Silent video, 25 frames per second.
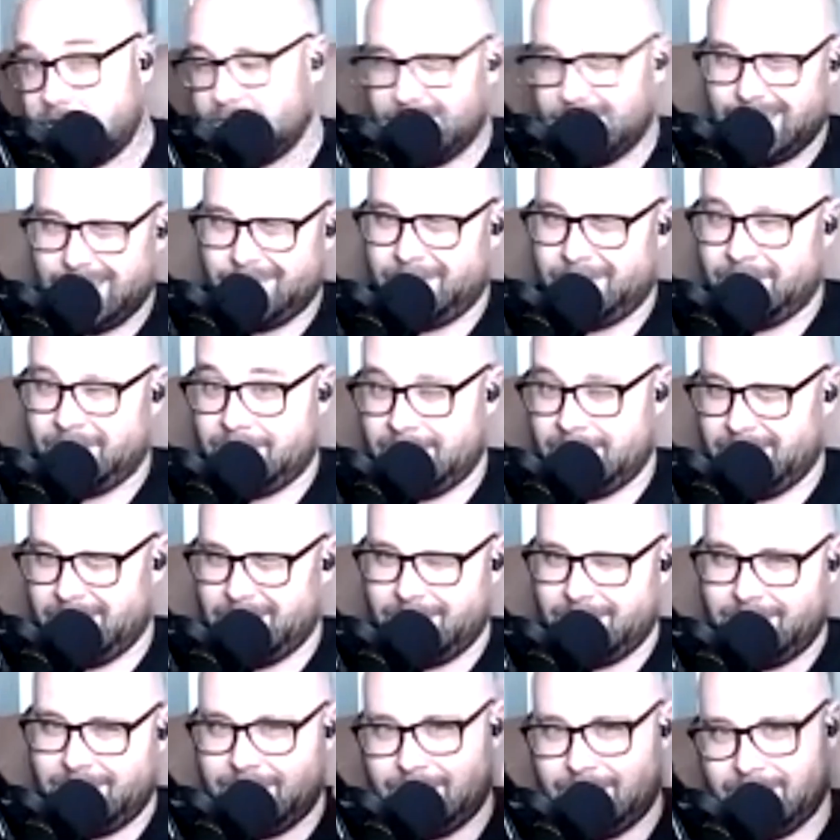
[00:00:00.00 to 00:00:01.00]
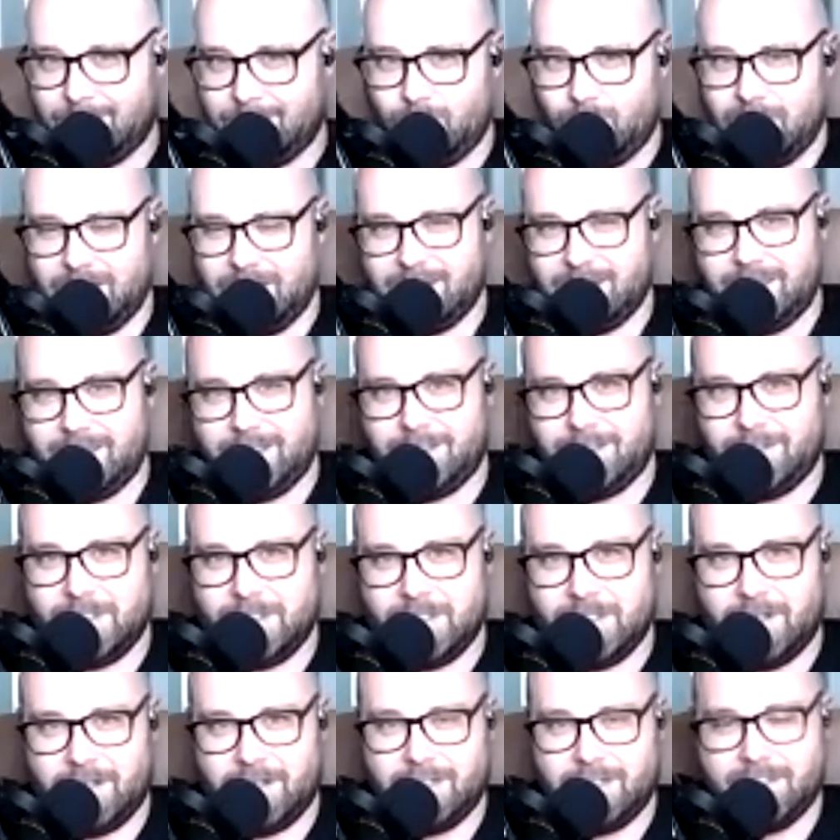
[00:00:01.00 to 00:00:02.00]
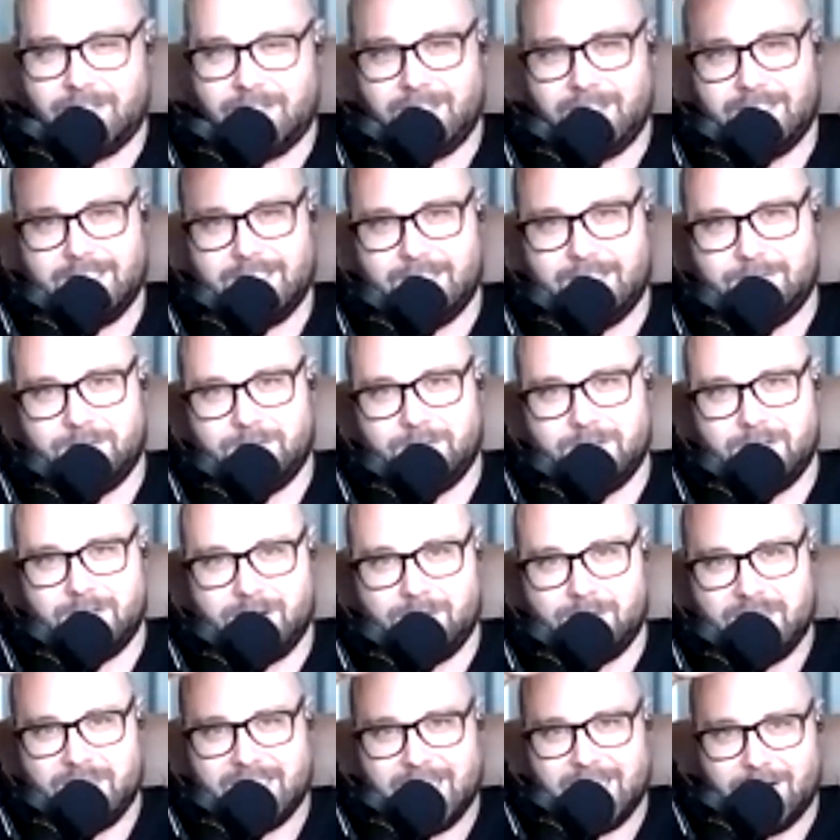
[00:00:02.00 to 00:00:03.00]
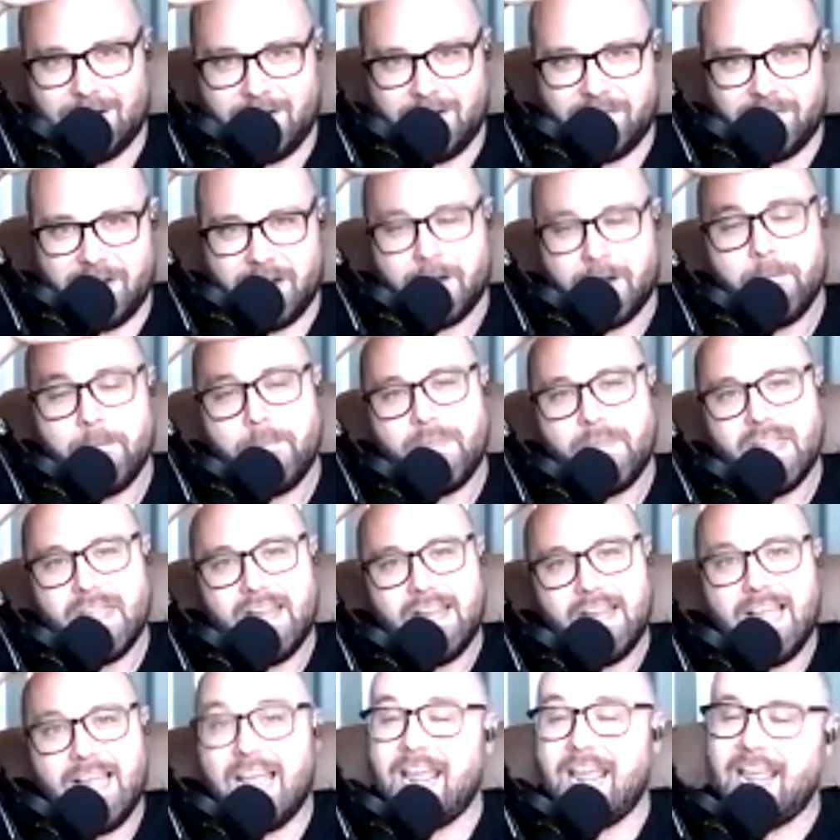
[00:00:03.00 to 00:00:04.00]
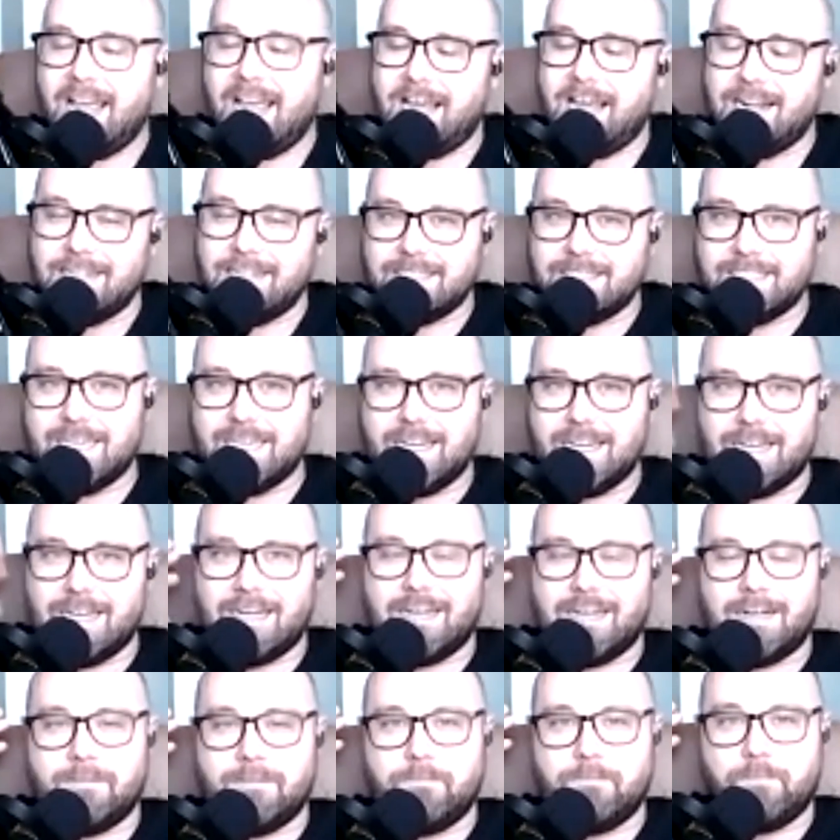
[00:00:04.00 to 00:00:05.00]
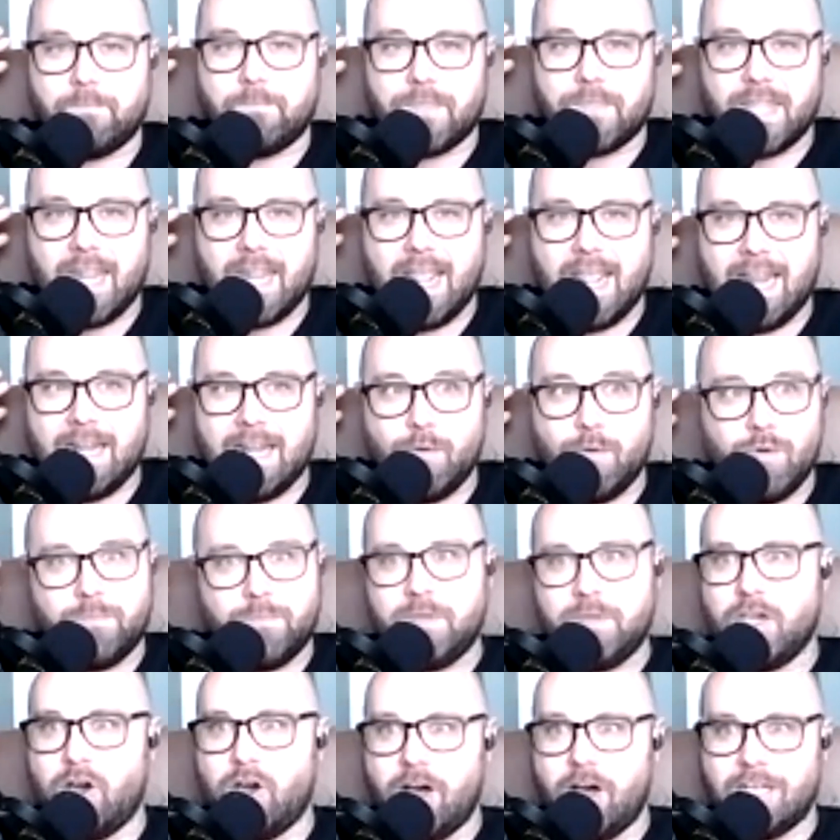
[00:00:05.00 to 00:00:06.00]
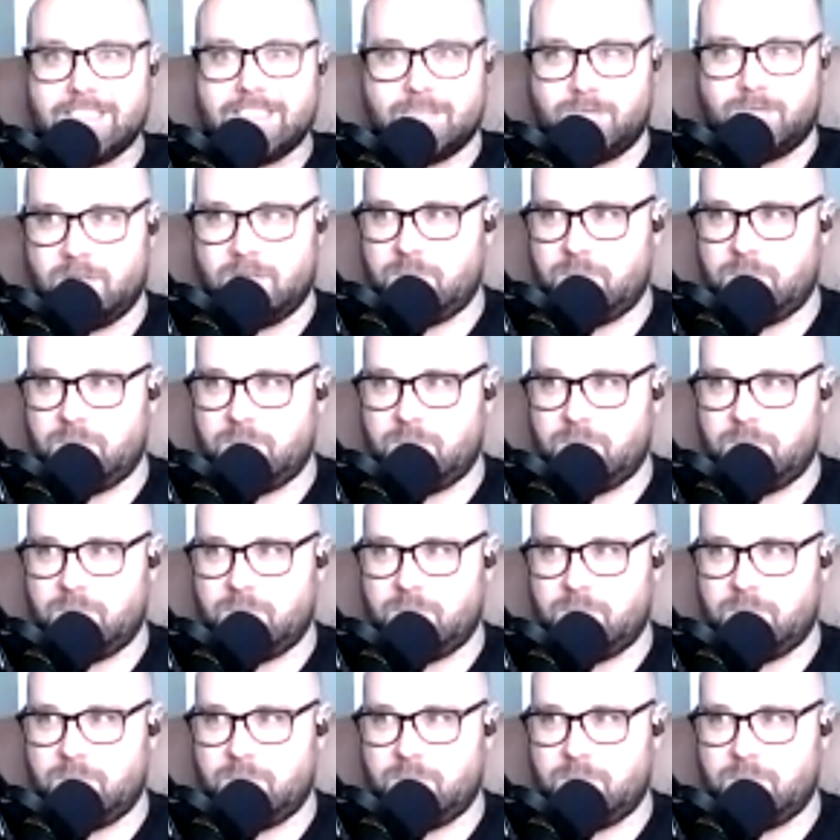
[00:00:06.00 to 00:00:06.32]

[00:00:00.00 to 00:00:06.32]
That was that's a that's a wink to you, Shaun, uh, since we were talking about that off air. And um and it would be awesome.